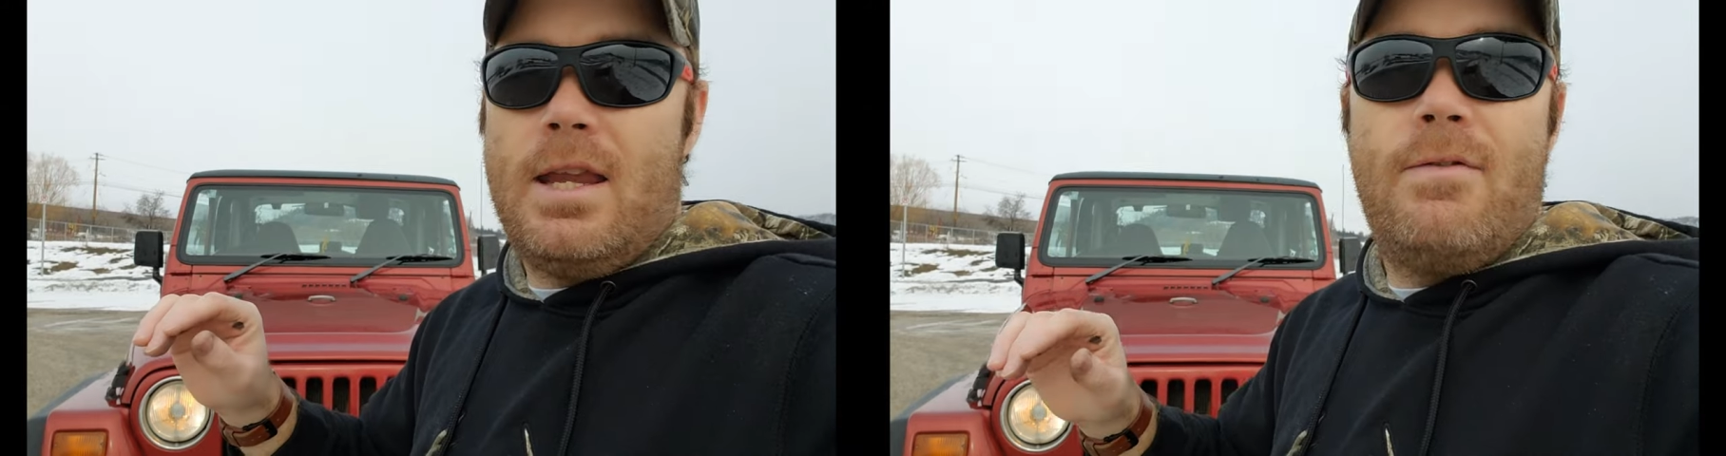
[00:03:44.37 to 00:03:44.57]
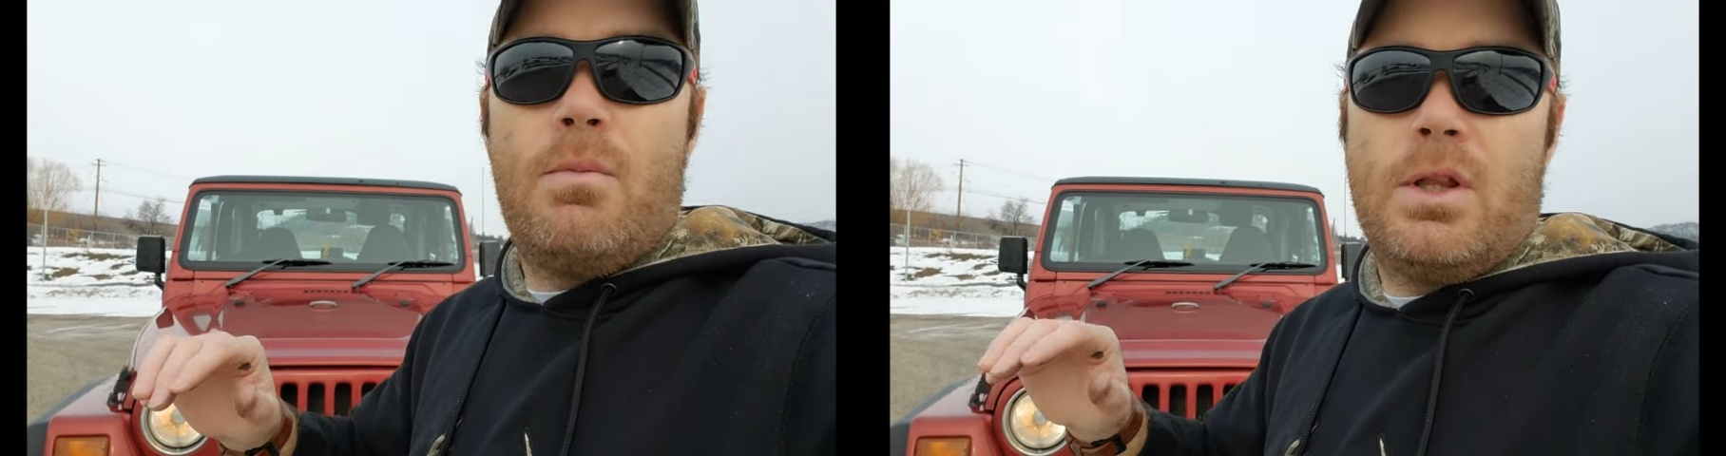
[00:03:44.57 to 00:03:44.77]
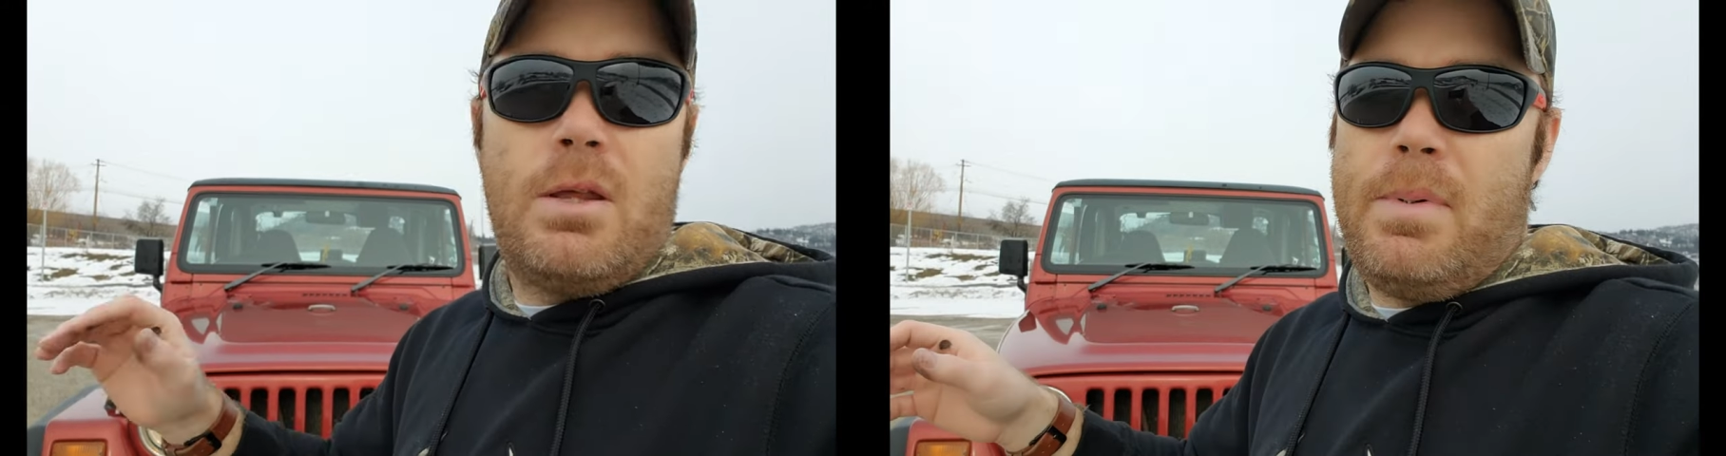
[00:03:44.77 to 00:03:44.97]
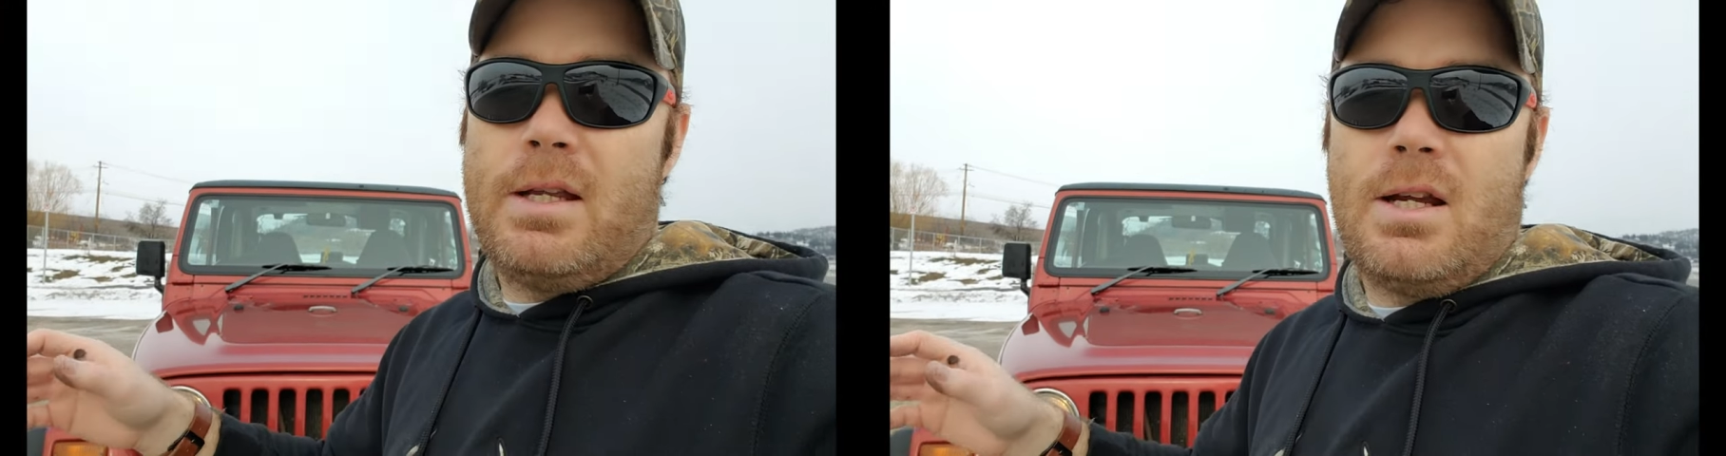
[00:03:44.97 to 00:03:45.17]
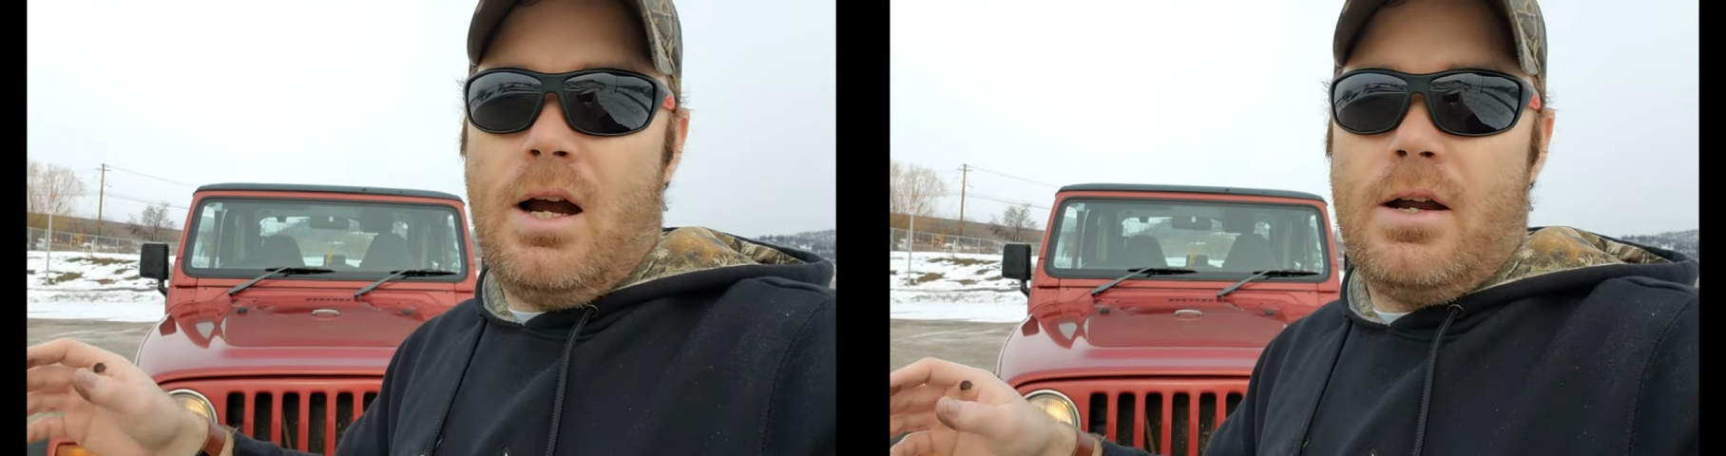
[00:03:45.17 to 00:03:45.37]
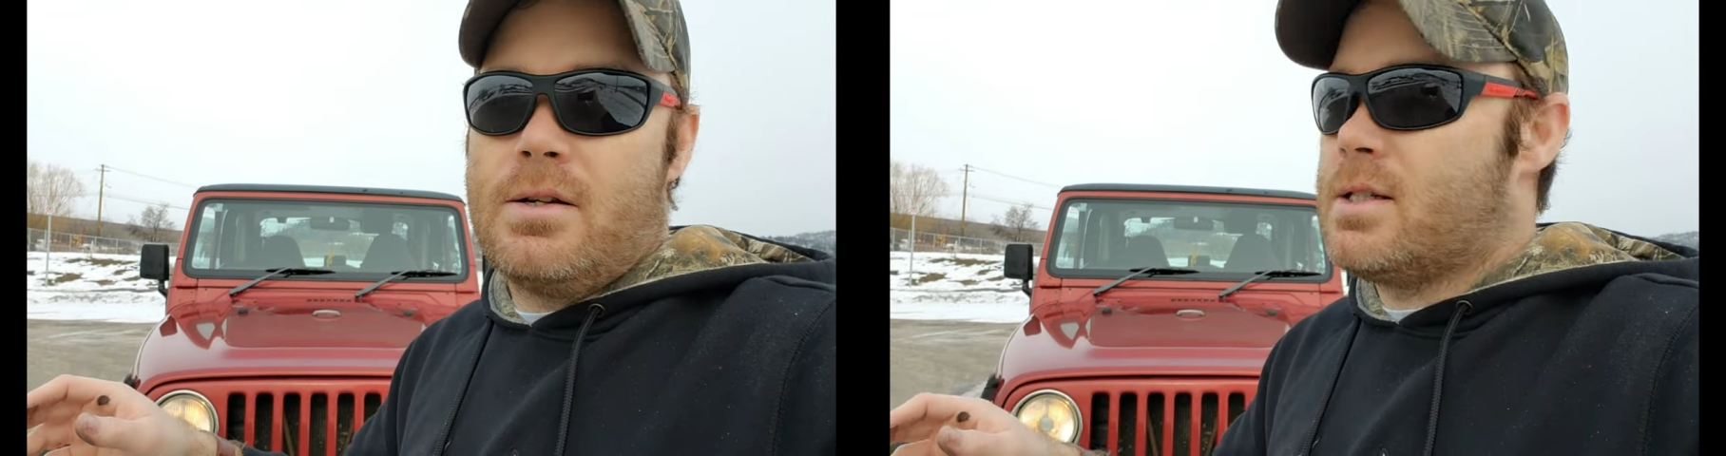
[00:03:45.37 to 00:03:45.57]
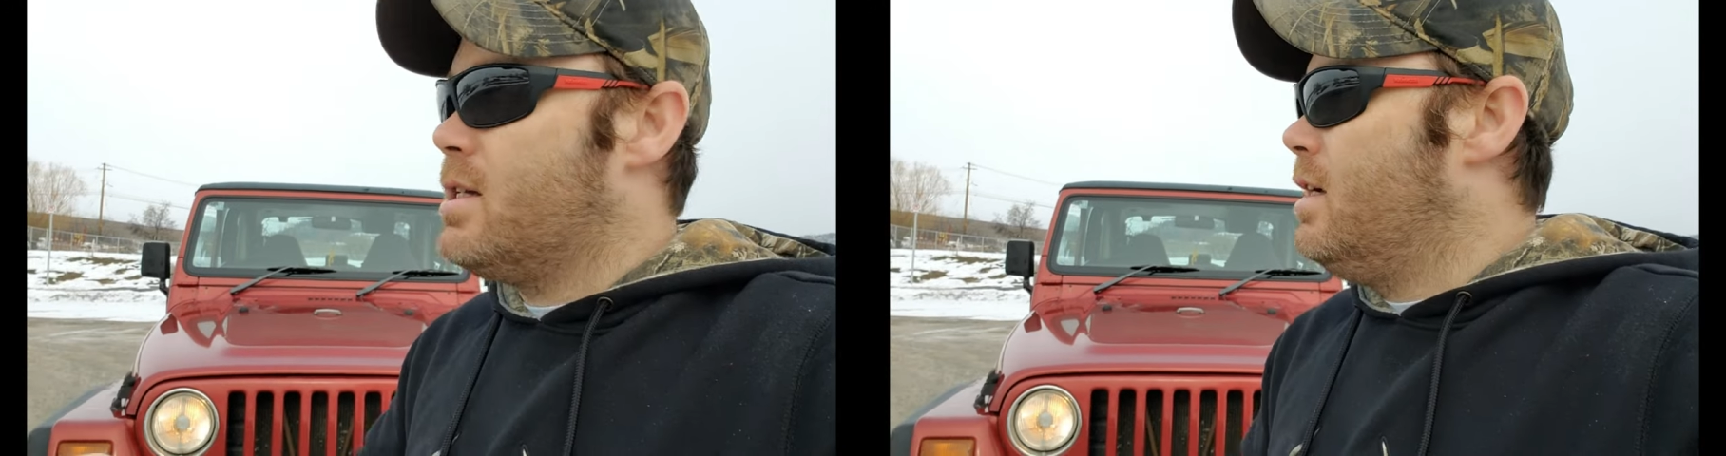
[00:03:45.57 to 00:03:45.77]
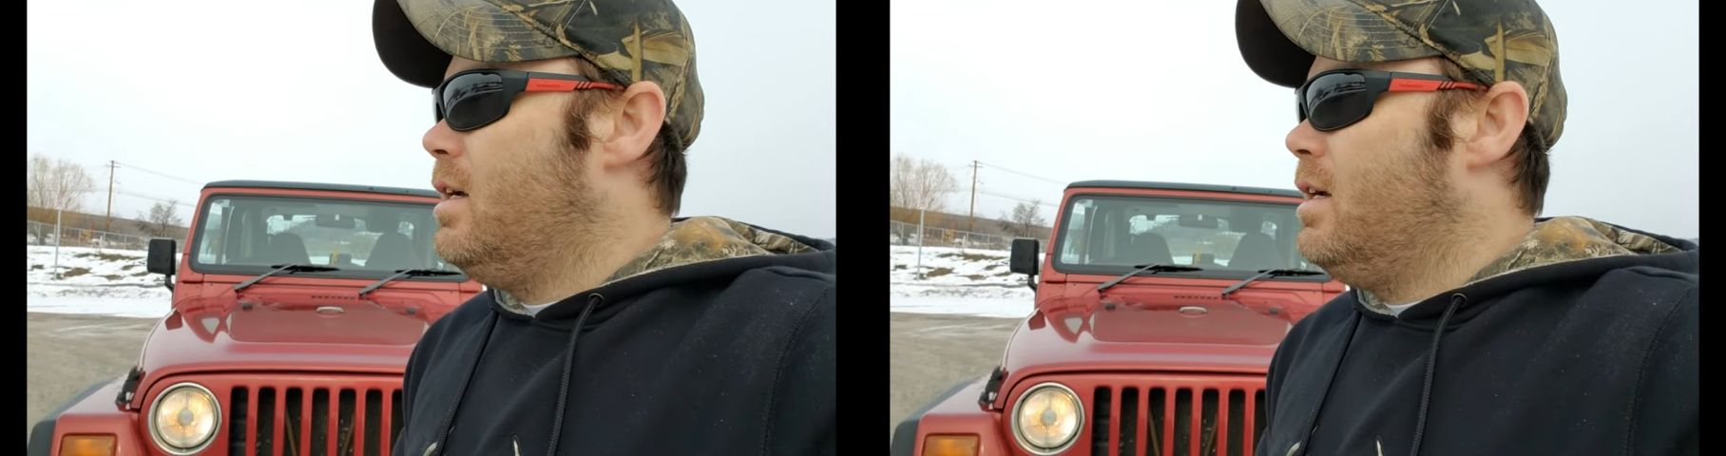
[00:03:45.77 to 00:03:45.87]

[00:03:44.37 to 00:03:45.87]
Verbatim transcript: even with the big tires,